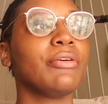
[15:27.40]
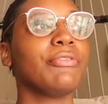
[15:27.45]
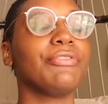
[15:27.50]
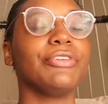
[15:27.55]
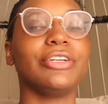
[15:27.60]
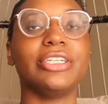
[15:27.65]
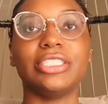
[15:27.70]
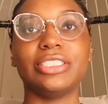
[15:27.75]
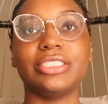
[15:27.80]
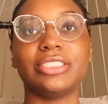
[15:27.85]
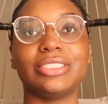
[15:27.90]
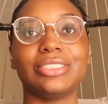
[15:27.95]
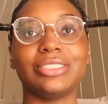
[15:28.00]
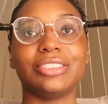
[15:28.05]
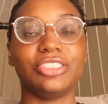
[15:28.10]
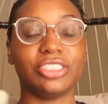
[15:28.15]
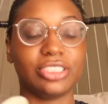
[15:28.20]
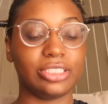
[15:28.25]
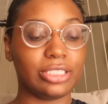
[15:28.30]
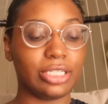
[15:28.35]
freeze
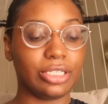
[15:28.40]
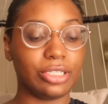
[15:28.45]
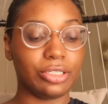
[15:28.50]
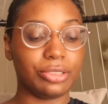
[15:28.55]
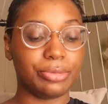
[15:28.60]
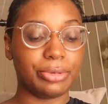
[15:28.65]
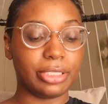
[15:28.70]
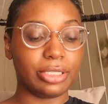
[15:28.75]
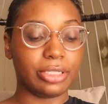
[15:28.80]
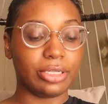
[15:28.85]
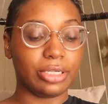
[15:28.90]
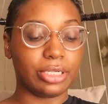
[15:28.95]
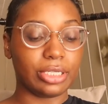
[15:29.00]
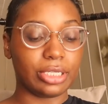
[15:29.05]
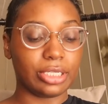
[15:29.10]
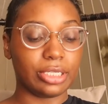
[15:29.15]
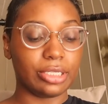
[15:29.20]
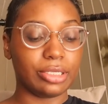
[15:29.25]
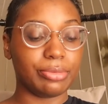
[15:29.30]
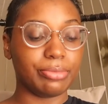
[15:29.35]
just a little bit
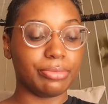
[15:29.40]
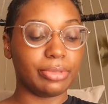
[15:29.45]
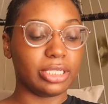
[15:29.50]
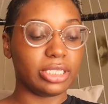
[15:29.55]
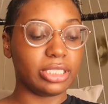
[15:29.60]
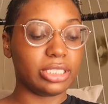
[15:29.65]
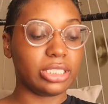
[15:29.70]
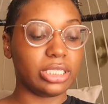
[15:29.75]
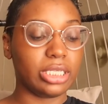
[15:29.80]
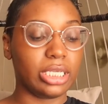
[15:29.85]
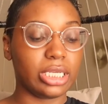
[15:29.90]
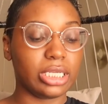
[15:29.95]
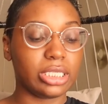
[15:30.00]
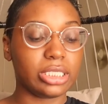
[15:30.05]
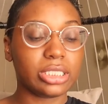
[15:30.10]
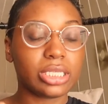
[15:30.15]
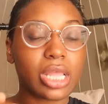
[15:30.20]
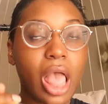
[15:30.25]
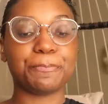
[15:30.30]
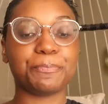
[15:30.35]
longer, but
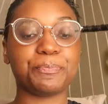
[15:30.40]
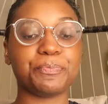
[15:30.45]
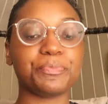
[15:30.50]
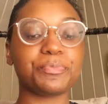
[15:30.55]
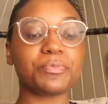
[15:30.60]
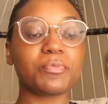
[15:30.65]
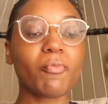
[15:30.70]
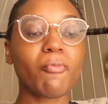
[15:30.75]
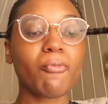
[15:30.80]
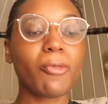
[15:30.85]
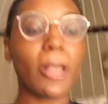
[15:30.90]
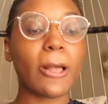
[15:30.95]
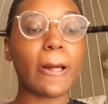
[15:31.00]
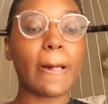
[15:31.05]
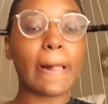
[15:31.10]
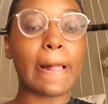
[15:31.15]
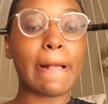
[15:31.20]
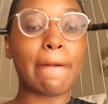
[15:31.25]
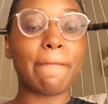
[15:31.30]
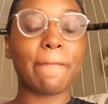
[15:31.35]
yes.
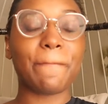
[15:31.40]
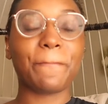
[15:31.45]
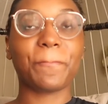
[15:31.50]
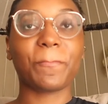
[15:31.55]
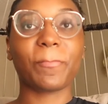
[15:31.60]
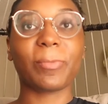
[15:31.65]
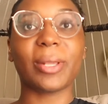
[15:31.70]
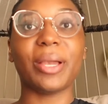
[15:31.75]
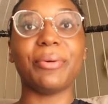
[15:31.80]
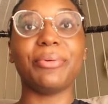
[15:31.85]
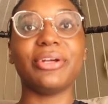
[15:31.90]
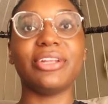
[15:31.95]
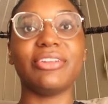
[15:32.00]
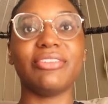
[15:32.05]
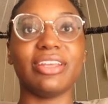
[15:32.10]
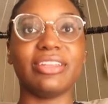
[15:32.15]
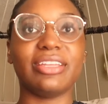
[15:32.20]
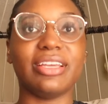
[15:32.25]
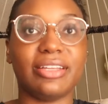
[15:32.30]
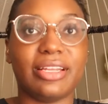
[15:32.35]
Okay, I want to
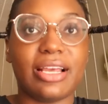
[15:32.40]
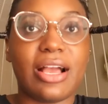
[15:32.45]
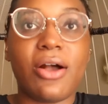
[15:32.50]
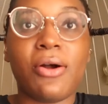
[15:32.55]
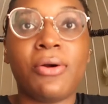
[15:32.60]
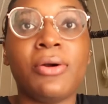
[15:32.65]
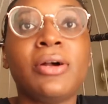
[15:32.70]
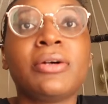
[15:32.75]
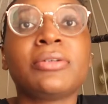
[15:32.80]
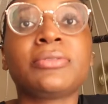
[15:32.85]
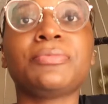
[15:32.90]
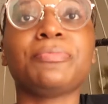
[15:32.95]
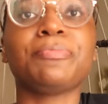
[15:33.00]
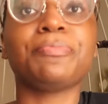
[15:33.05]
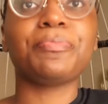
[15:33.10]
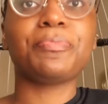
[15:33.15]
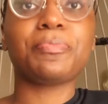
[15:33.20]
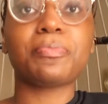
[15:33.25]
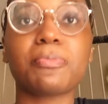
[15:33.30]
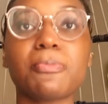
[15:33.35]
set that down.
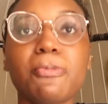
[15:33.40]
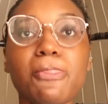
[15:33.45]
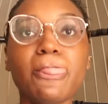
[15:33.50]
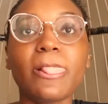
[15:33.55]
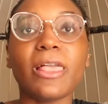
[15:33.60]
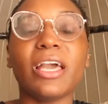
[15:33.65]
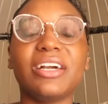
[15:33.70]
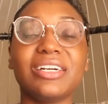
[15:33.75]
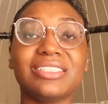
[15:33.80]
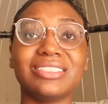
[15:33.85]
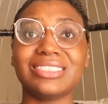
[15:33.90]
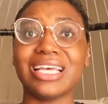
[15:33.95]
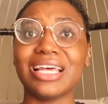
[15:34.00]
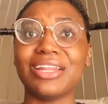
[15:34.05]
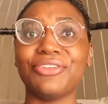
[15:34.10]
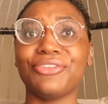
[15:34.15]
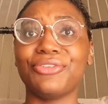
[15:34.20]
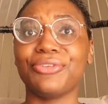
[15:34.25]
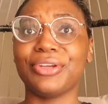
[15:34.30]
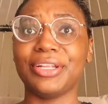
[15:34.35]
because that
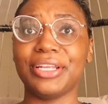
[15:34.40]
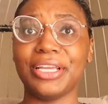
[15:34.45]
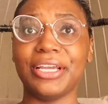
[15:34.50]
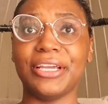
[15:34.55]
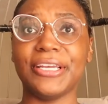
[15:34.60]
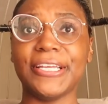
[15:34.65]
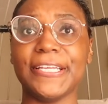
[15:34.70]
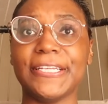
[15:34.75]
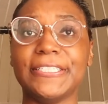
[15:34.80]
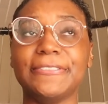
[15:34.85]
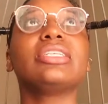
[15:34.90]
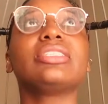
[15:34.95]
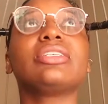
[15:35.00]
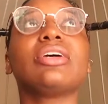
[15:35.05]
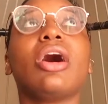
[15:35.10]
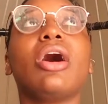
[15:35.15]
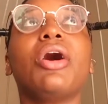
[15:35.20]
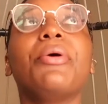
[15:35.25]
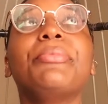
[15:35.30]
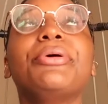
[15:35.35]
is really good. It's
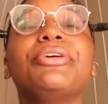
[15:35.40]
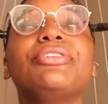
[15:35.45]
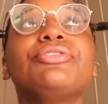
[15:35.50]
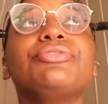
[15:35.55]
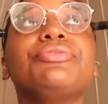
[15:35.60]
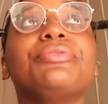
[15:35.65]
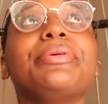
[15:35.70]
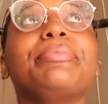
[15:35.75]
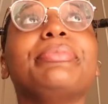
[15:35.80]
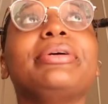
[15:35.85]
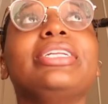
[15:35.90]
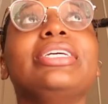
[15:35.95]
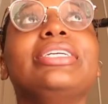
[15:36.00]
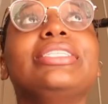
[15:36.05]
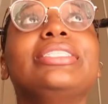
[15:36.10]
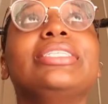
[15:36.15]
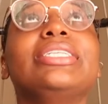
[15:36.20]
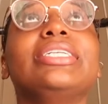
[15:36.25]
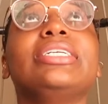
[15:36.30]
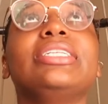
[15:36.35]
almost
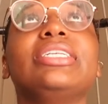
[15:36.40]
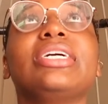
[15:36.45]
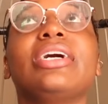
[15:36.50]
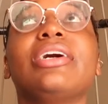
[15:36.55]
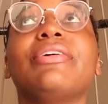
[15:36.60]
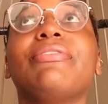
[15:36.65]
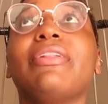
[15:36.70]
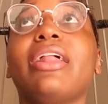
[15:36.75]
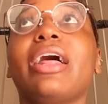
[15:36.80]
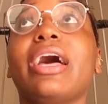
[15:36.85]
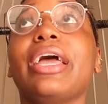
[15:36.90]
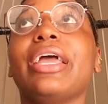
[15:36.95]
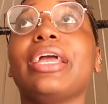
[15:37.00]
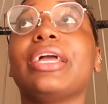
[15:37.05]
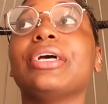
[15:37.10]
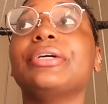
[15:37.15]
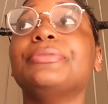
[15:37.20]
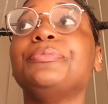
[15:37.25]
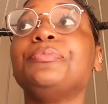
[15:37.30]
reminiscent of like